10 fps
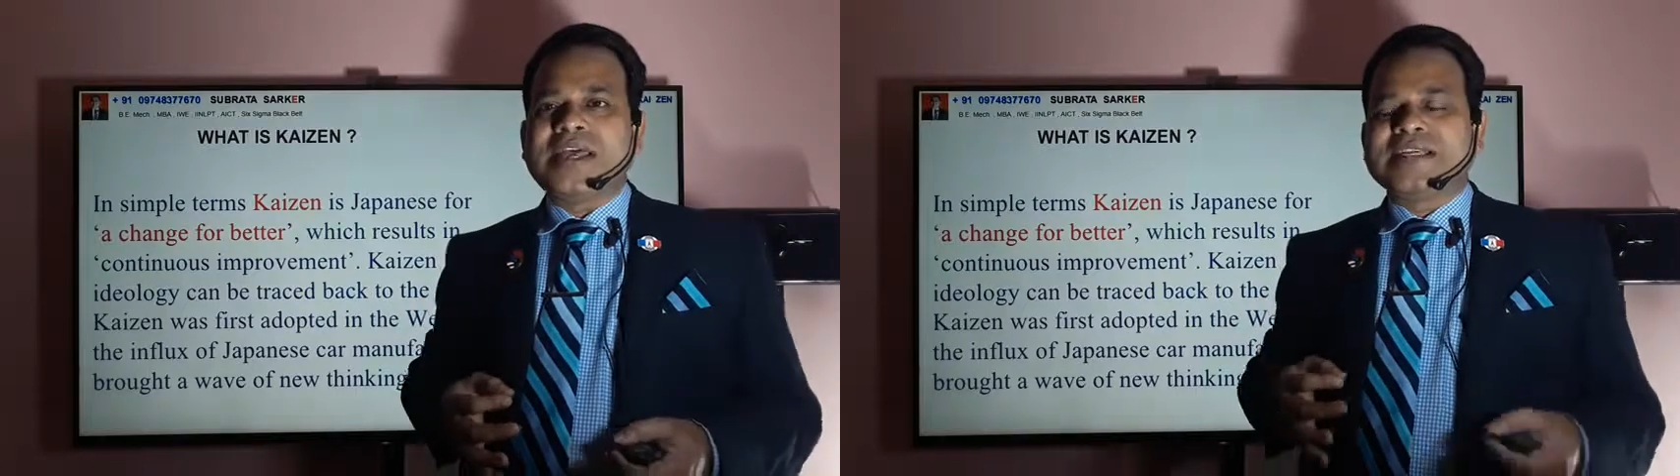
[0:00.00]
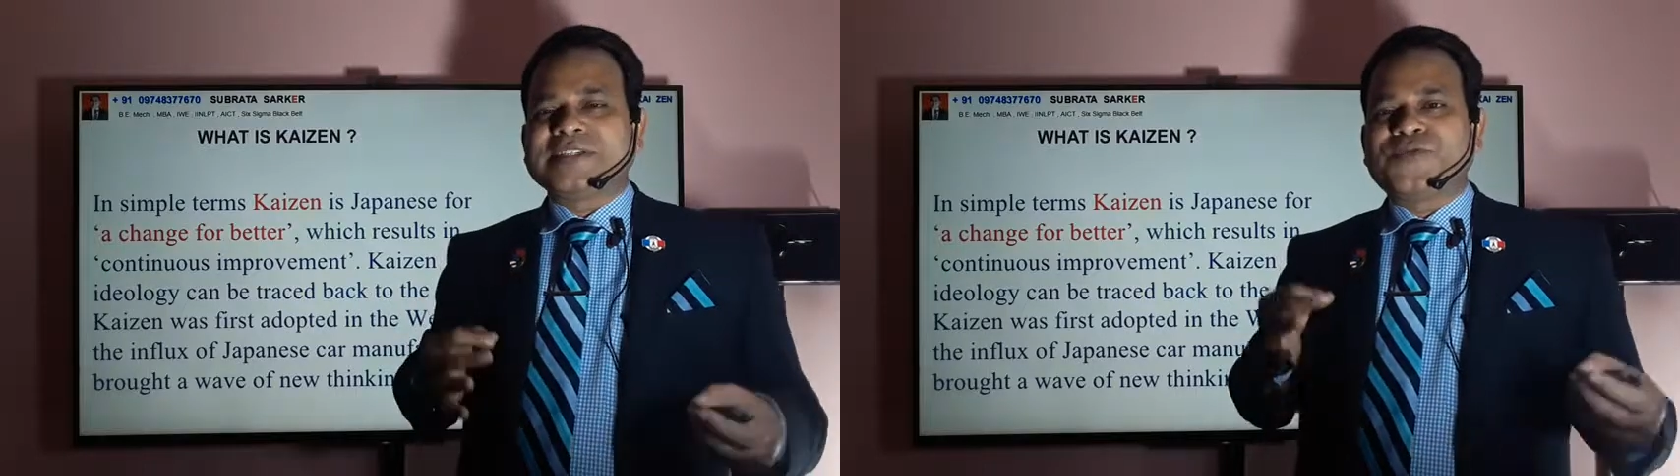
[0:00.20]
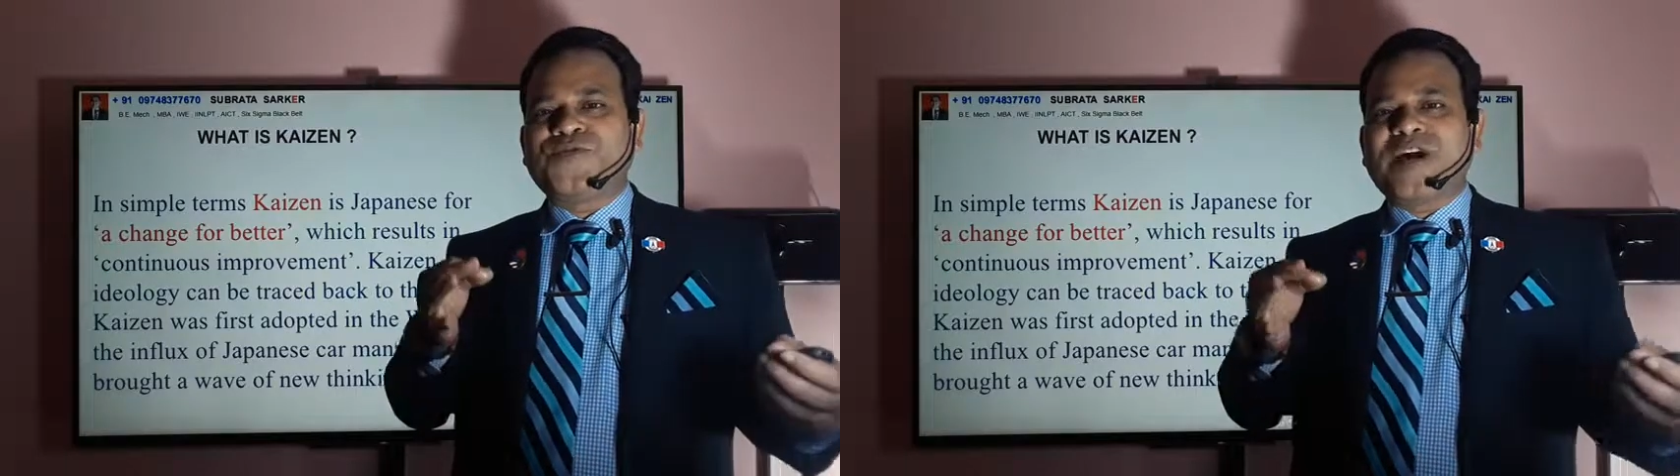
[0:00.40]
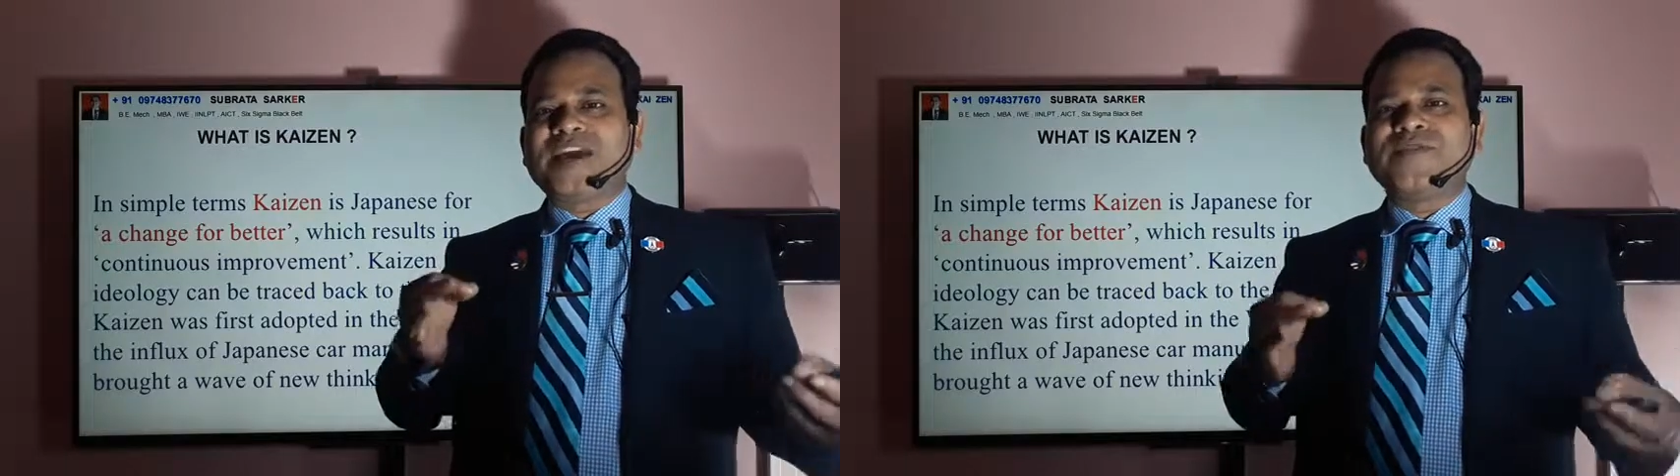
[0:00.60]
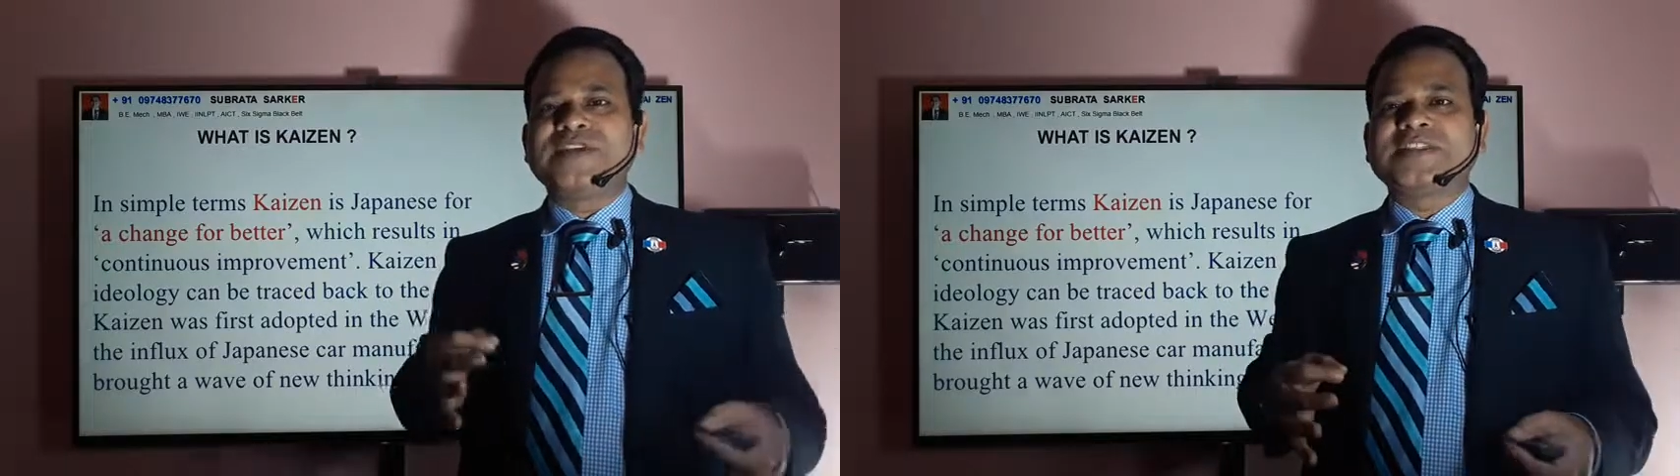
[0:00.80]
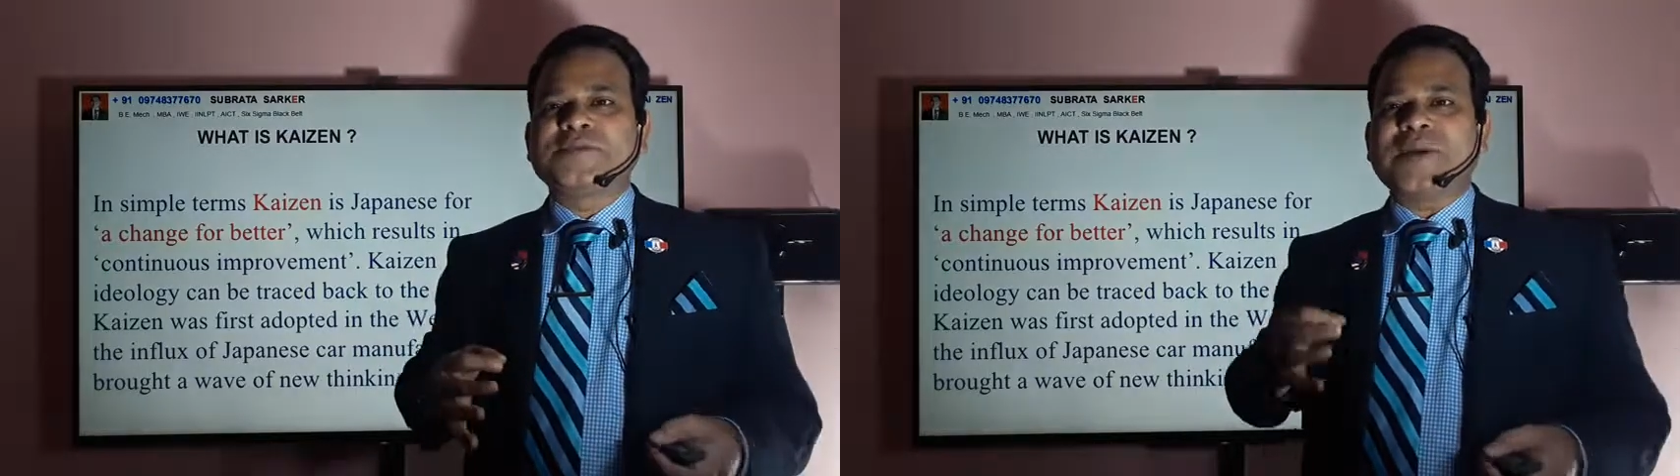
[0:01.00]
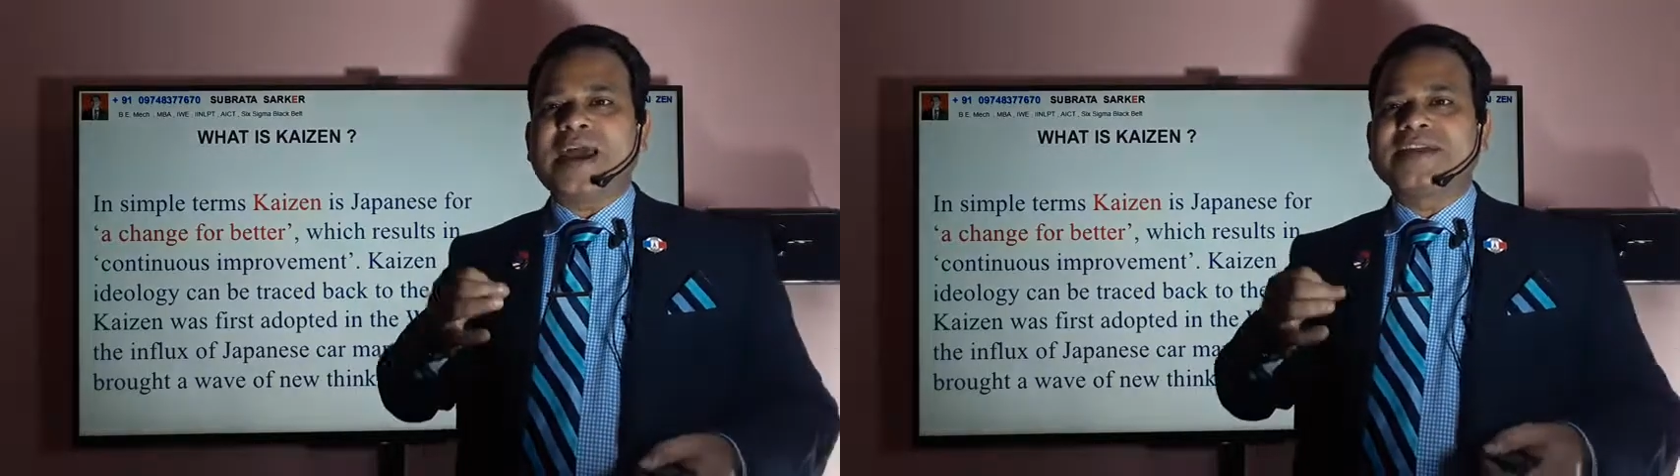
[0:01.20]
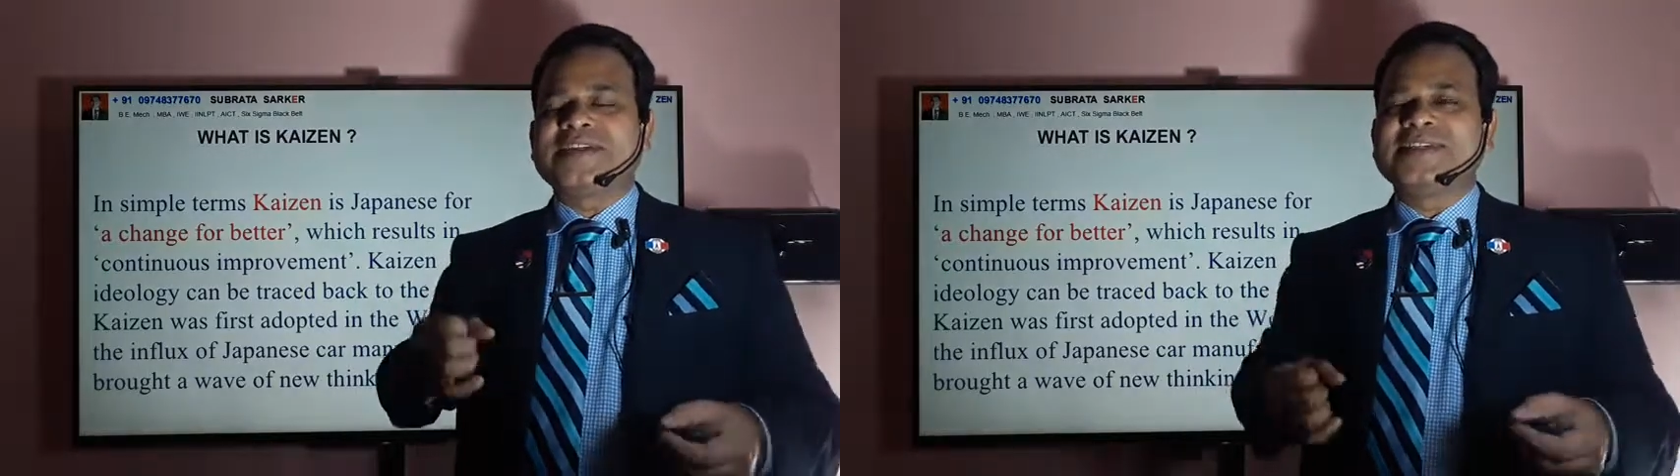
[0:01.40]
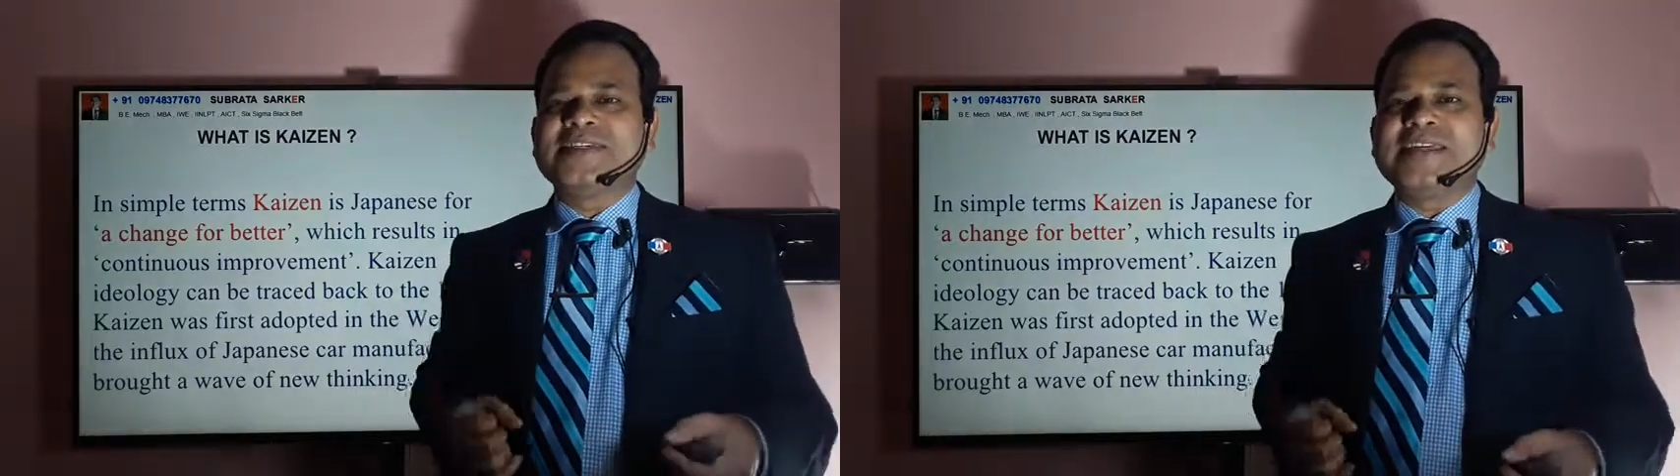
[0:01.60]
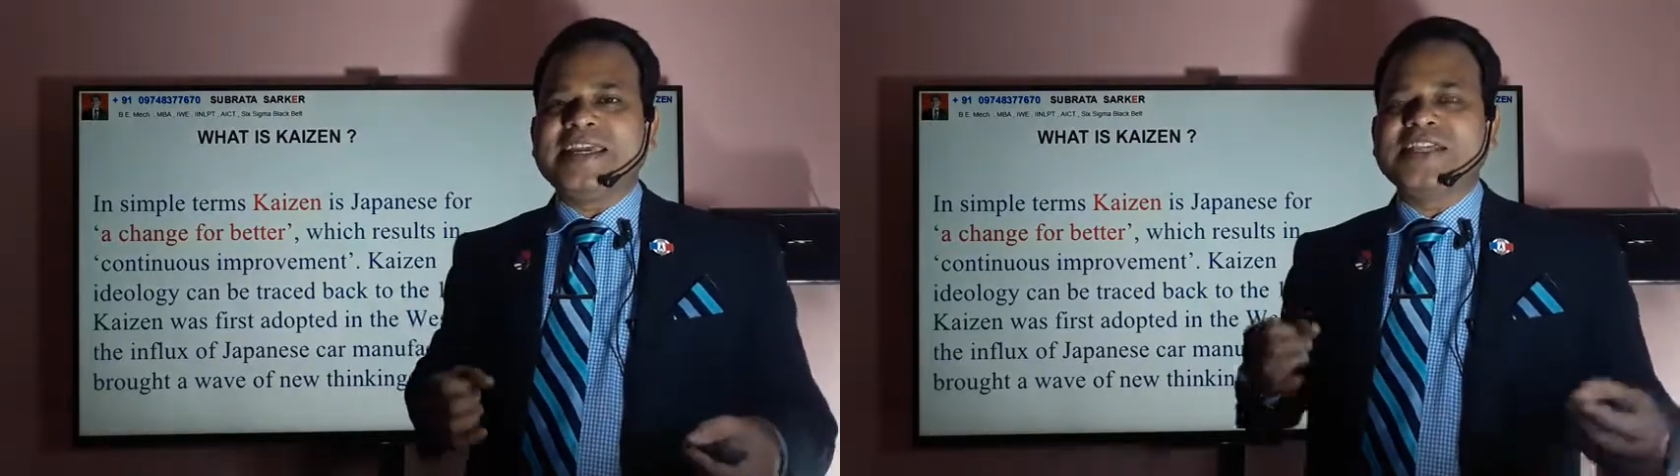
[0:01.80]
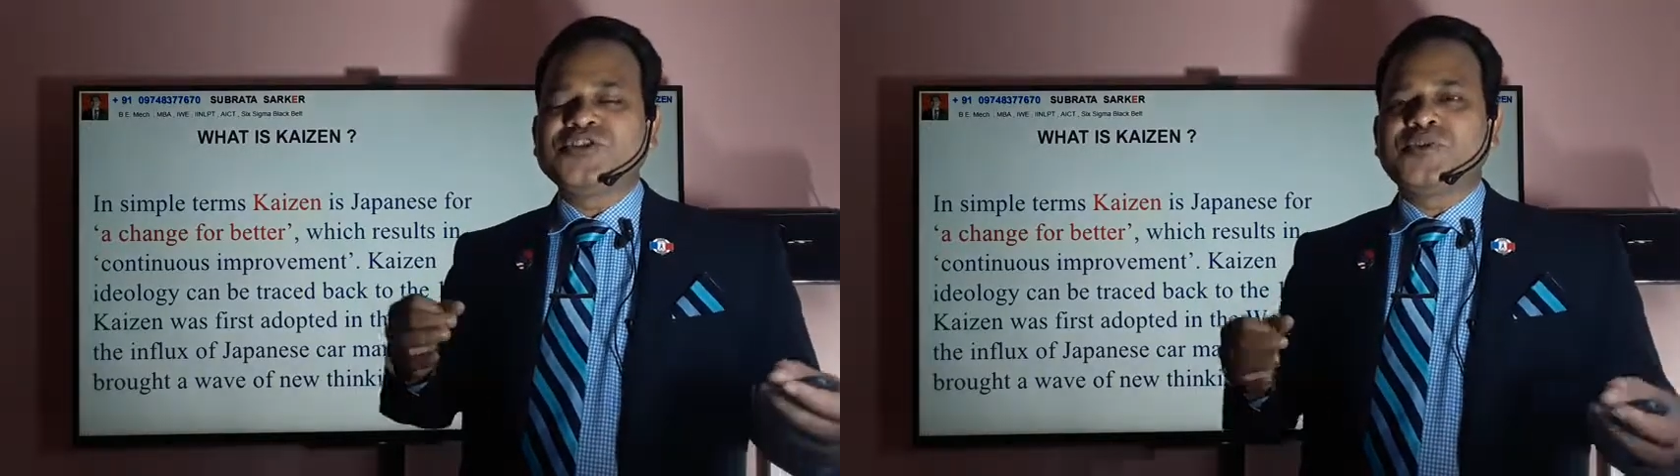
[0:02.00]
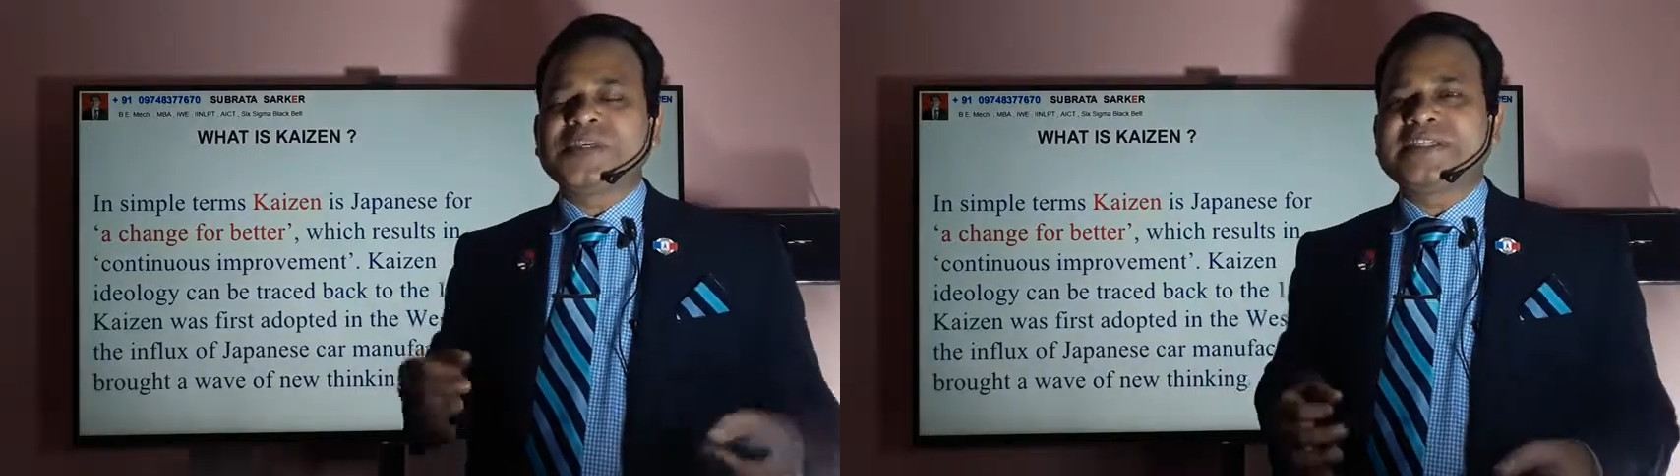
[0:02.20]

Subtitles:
So 5 is practicing SOP,